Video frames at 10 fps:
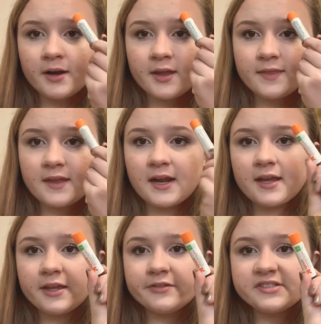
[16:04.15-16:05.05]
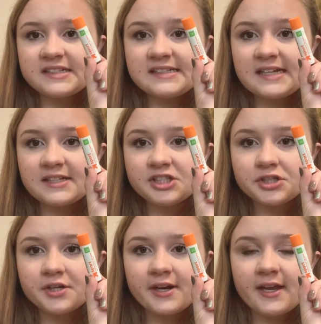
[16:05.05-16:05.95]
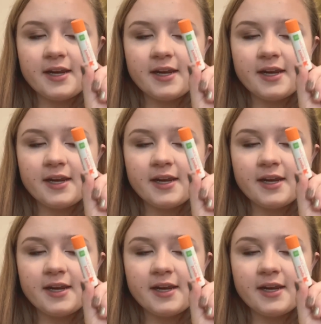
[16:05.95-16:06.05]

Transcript: then I use this sunscreen